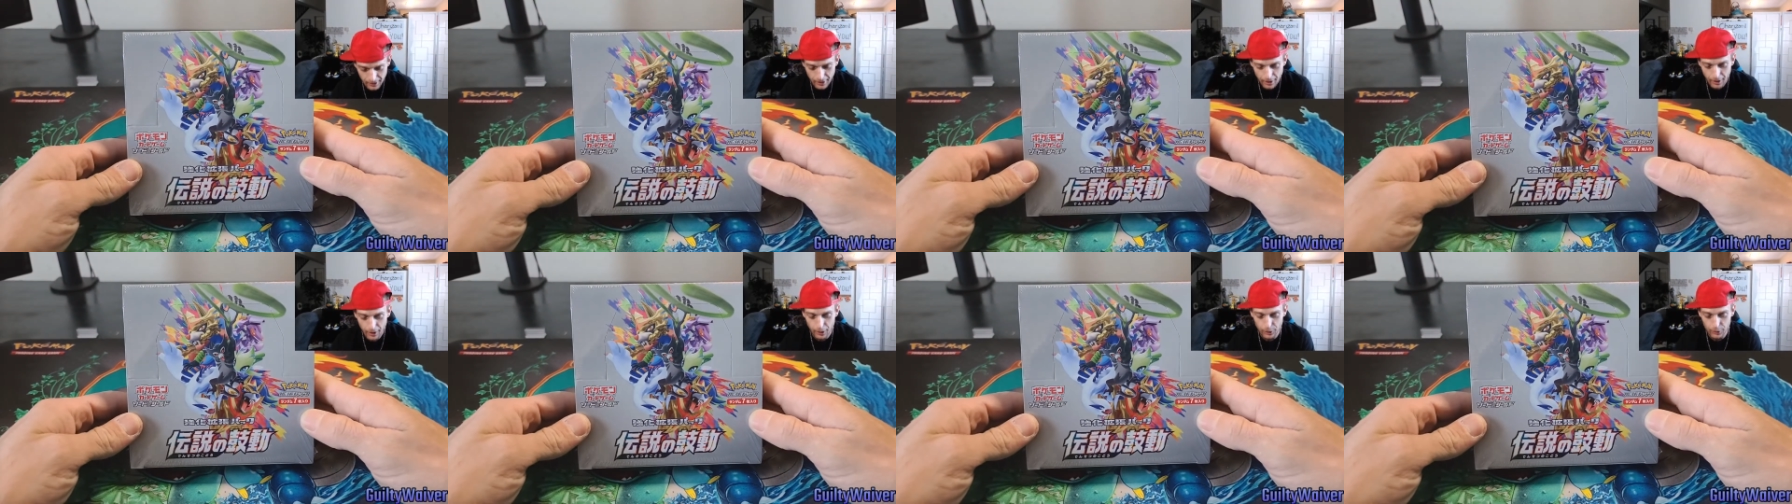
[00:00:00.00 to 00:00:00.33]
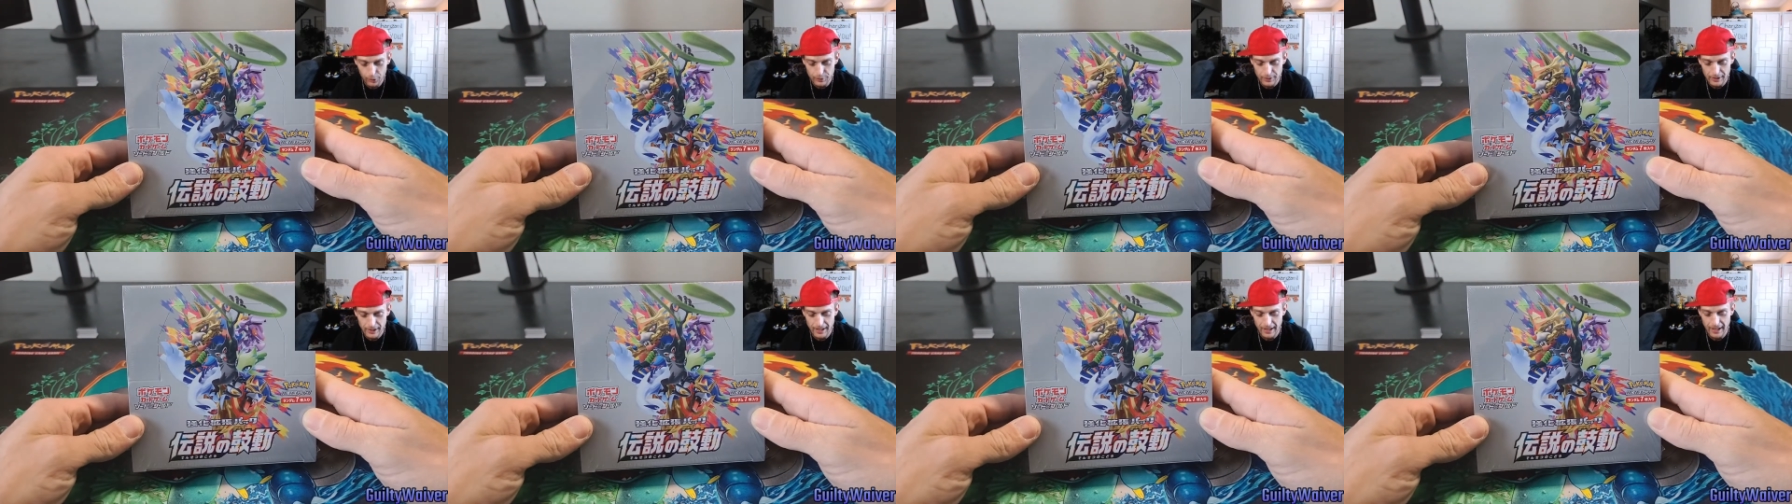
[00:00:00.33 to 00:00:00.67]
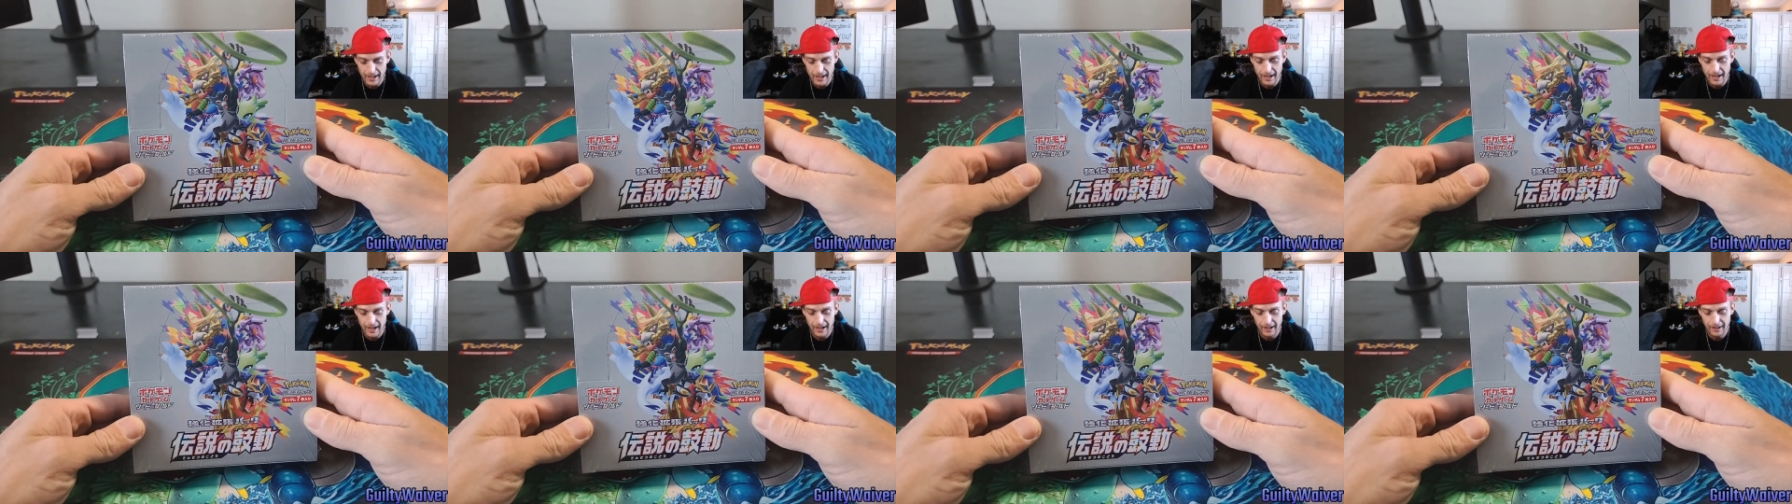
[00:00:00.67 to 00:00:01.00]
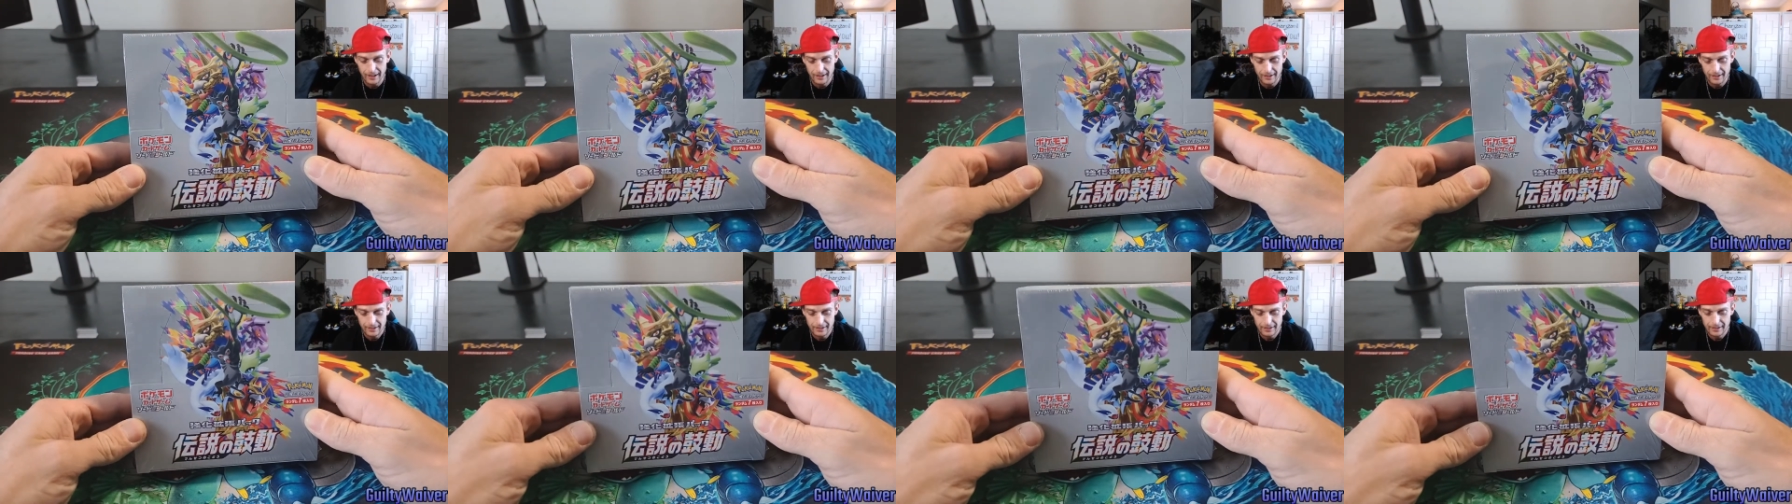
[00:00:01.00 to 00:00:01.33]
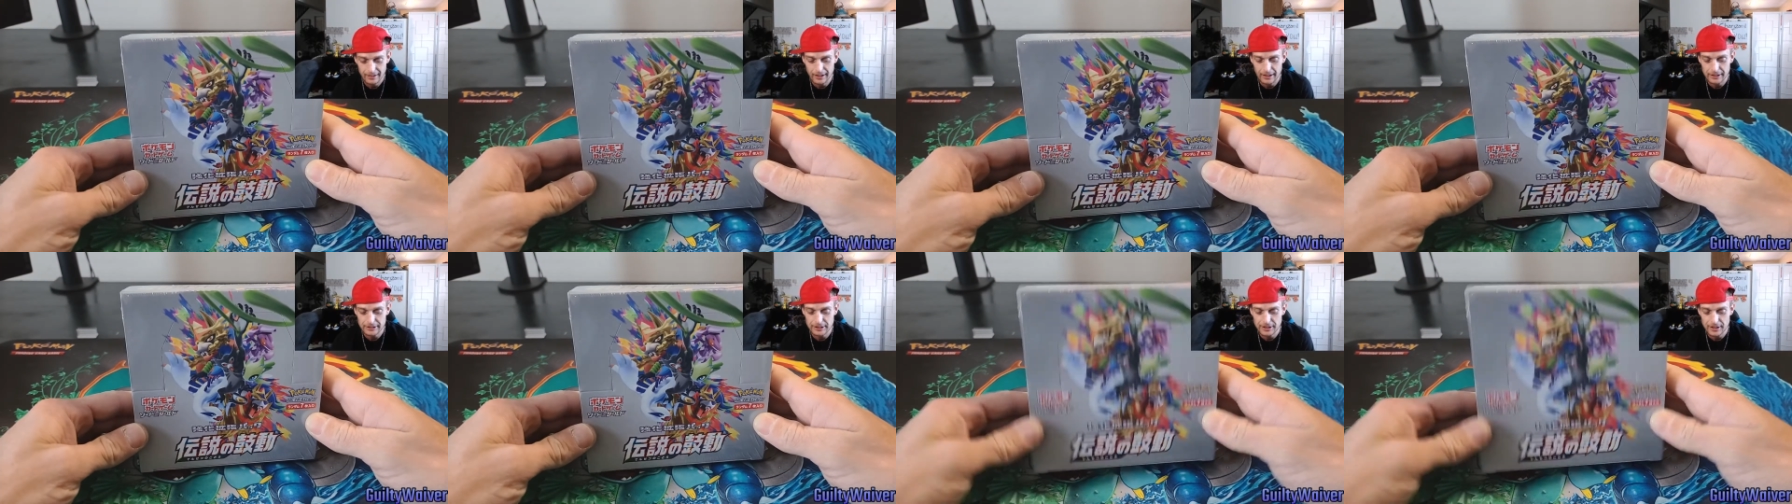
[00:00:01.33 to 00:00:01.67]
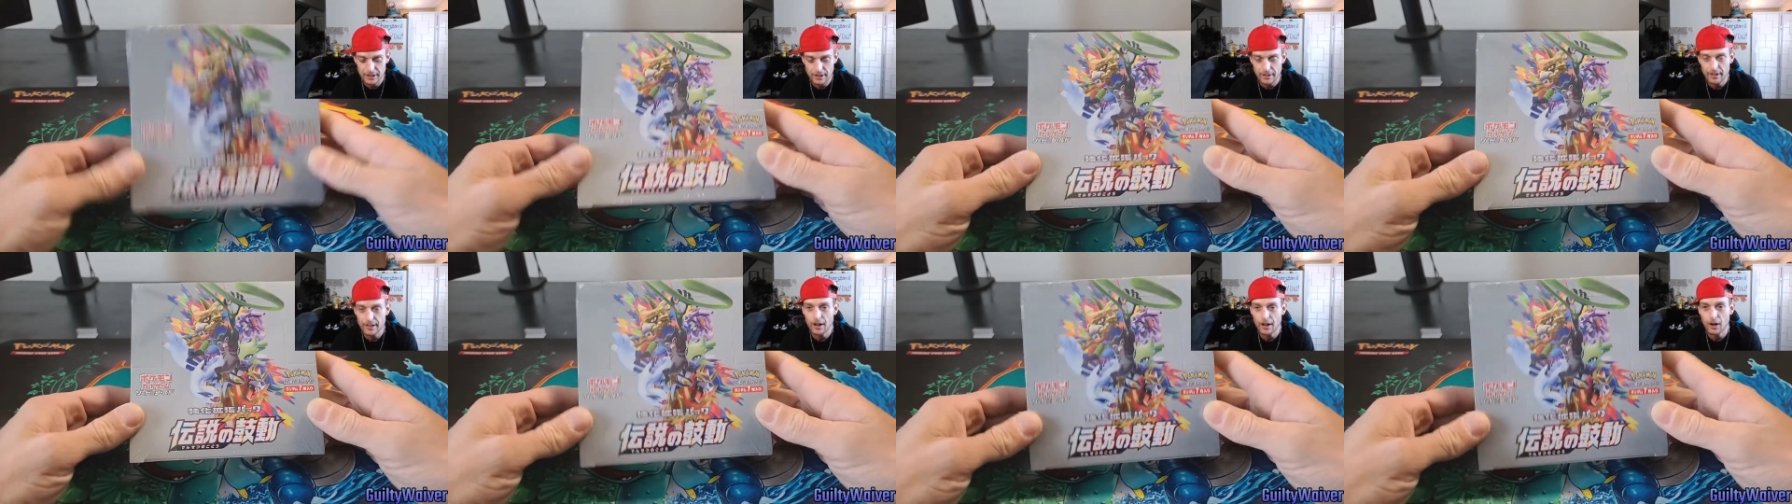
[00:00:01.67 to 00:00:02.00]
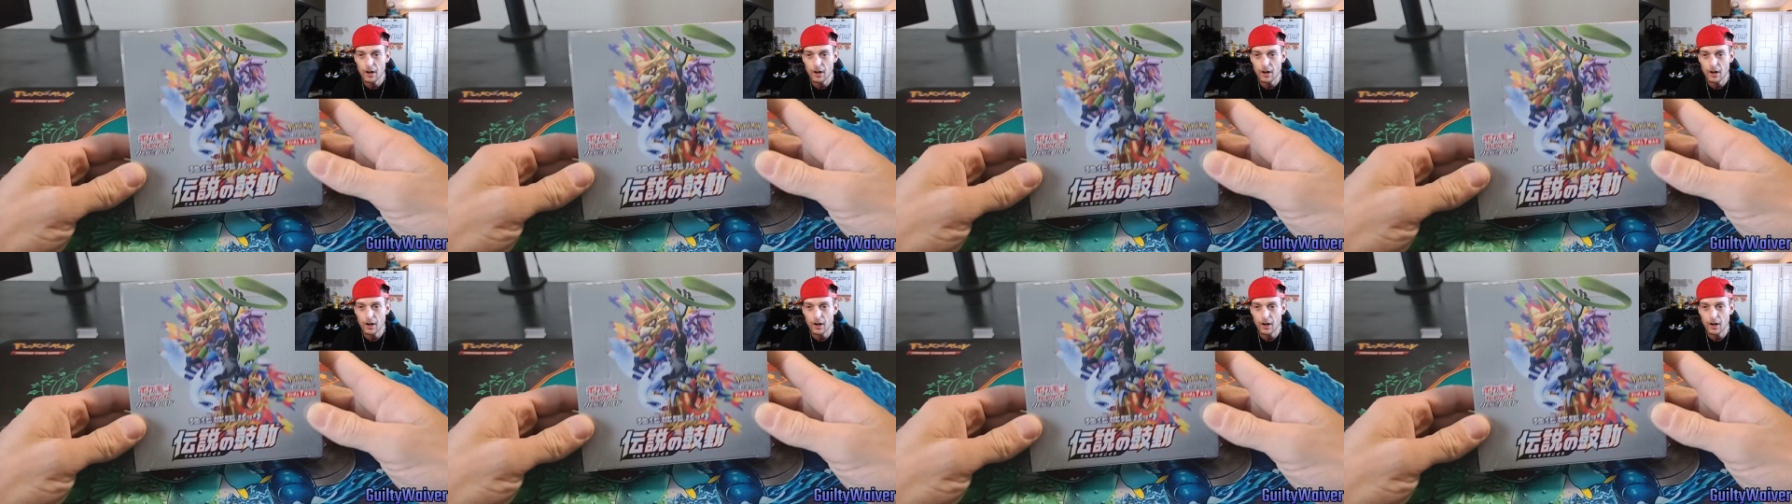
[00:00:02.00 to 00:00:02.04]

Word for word: Oh yeah, legendary